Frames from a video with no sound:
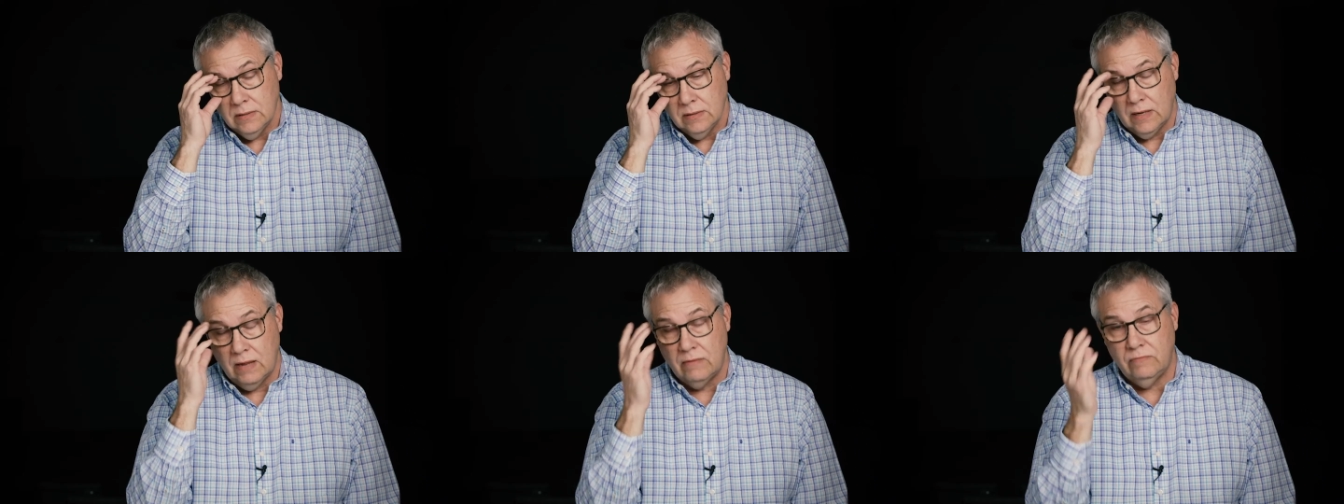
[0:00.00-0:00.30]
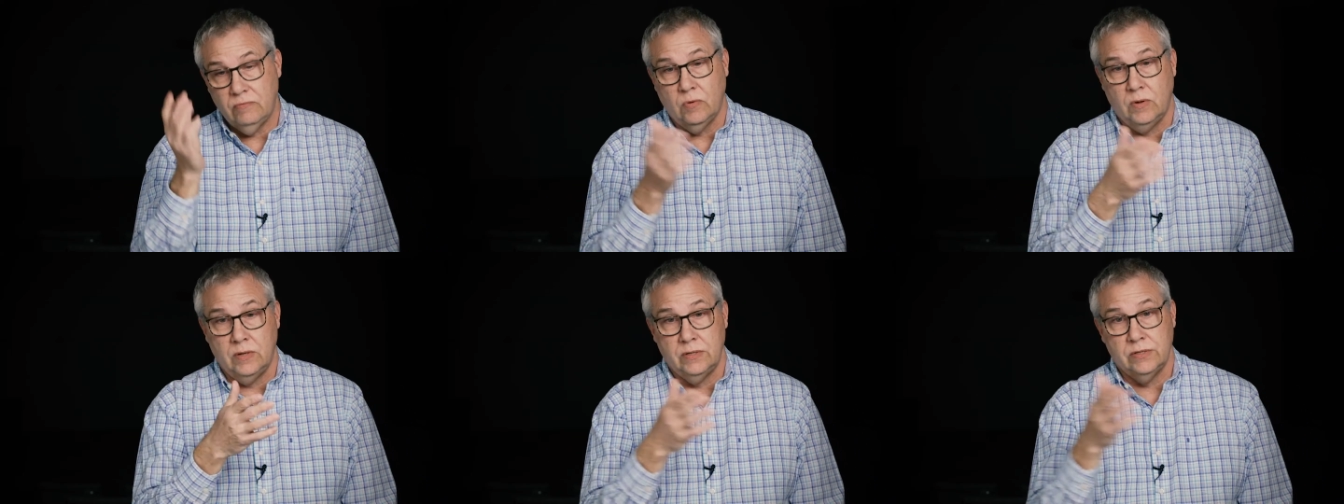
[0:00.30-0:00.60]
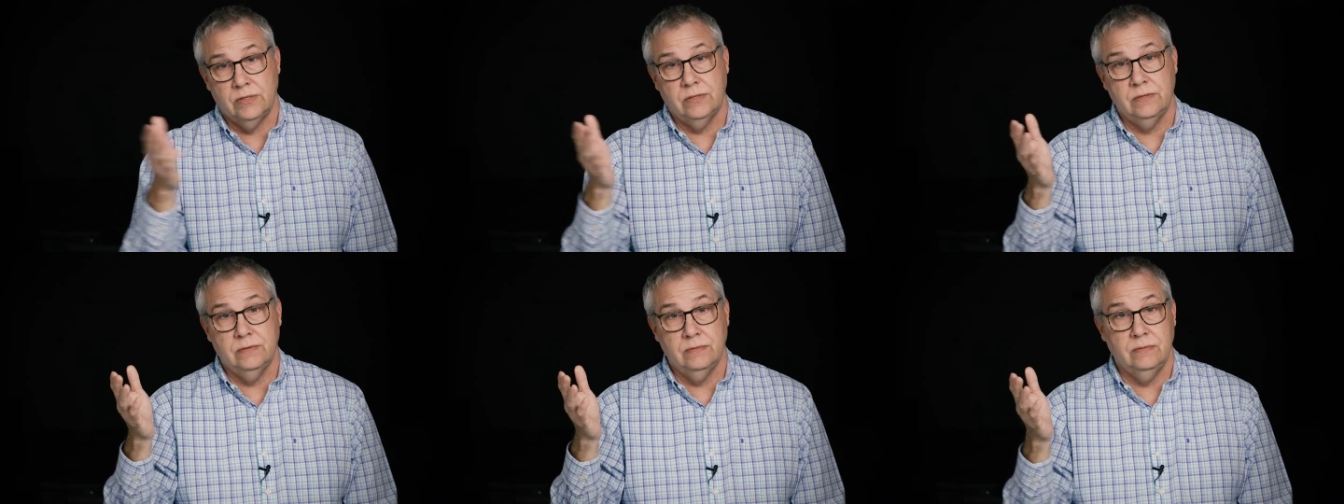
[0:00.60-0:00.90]
loved
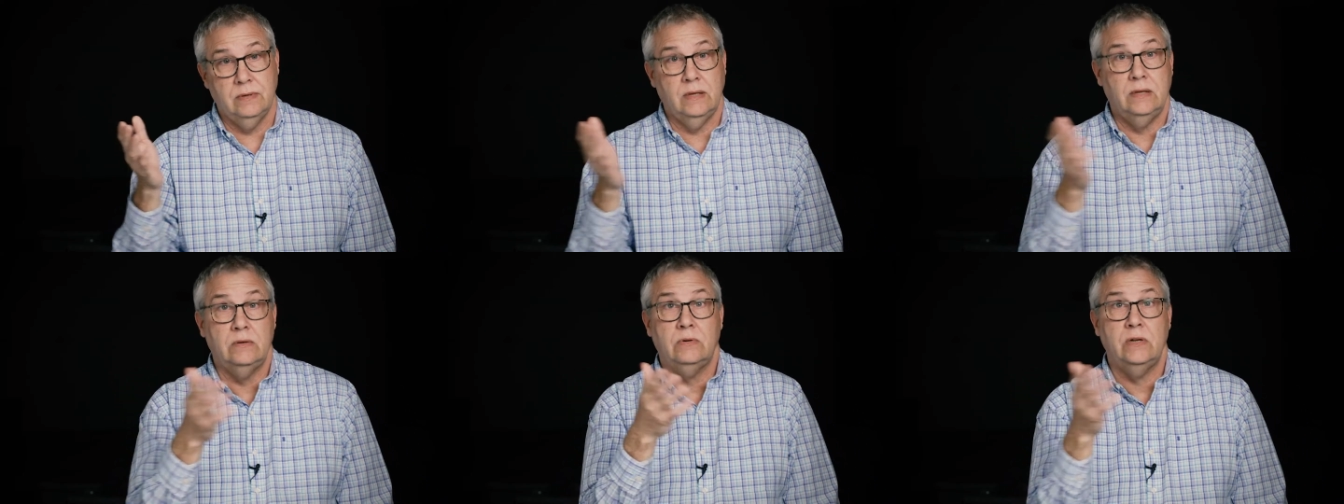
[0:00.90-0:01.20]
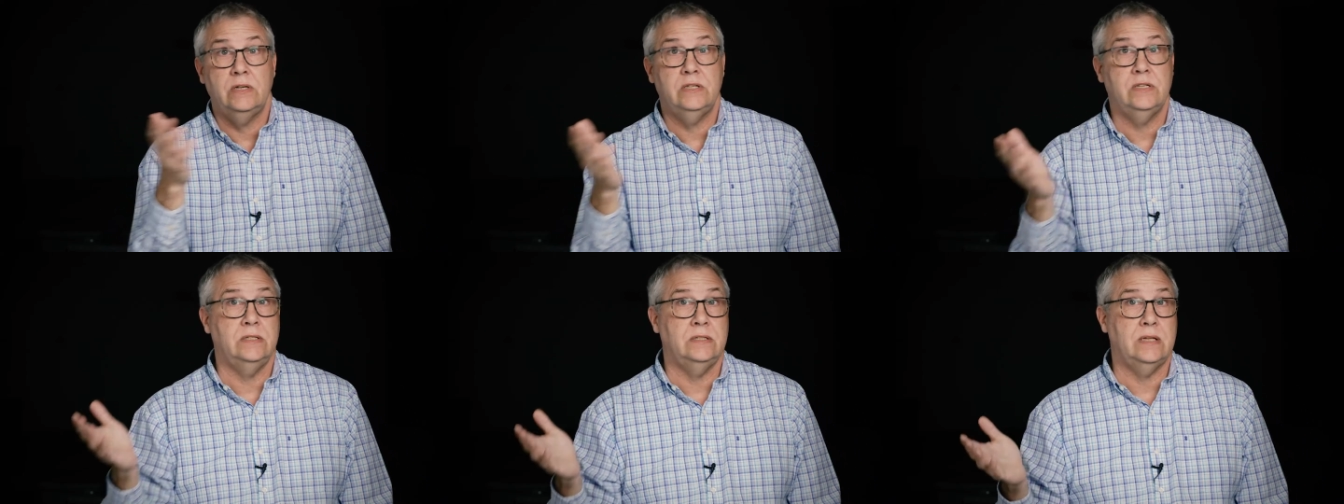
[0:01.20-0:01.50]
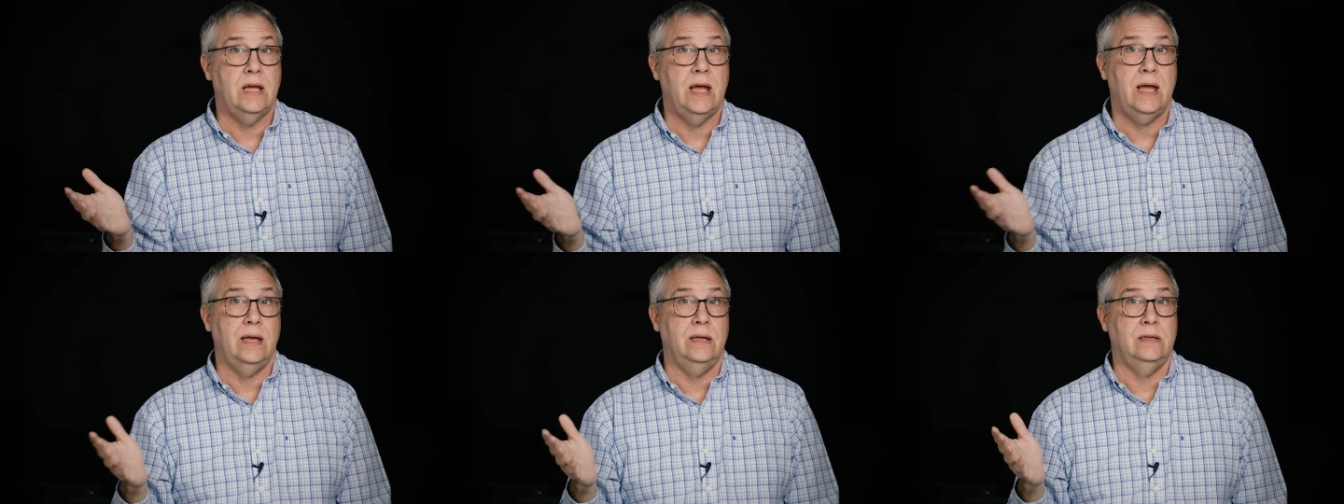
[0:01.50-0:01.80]
ones in recent
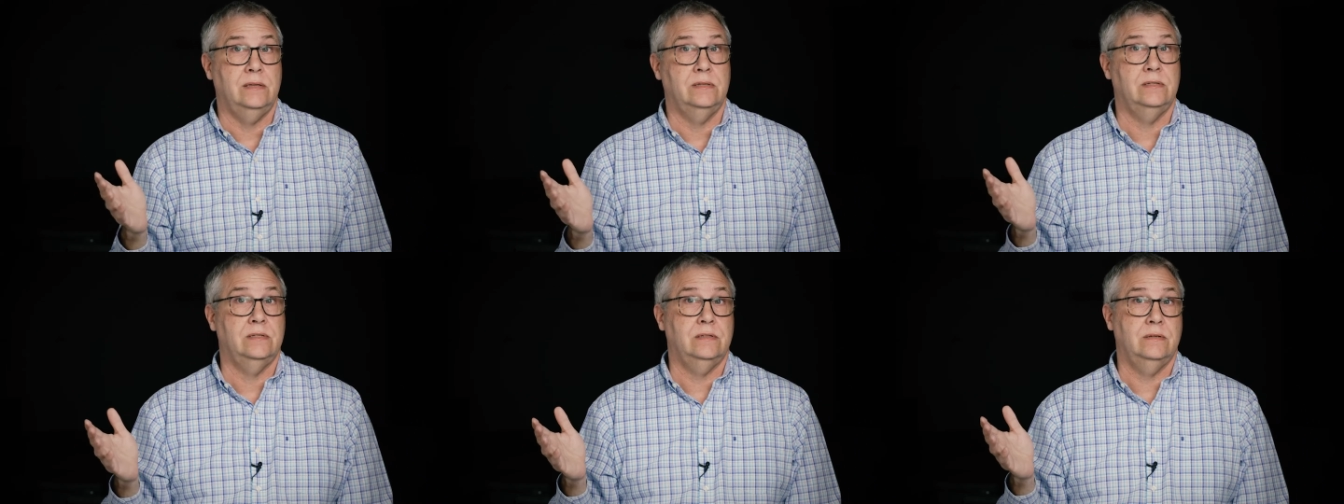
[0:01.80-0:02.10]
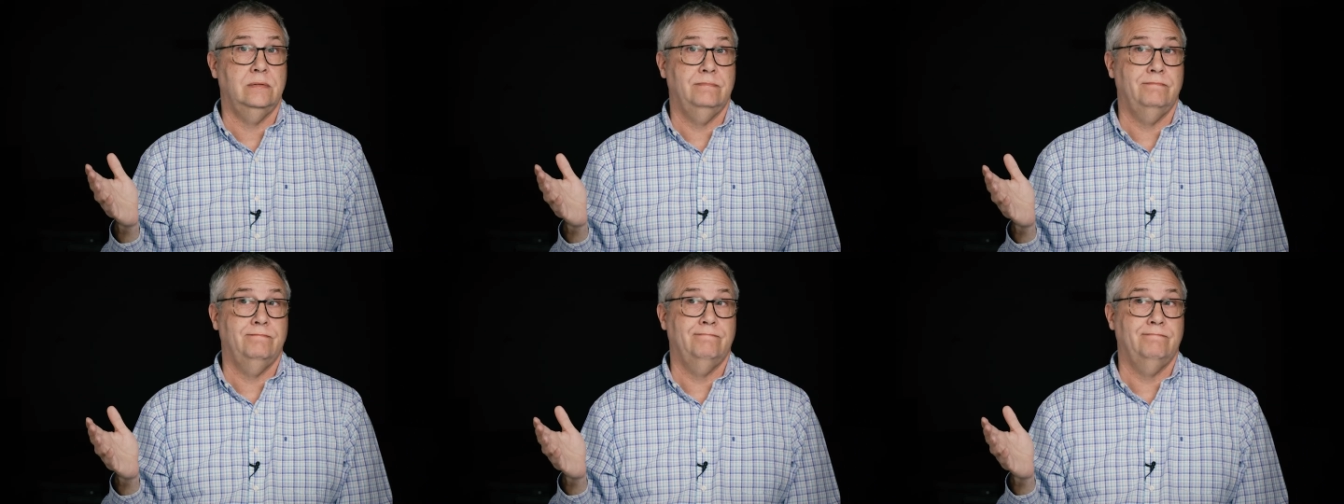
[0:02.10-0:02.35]
days.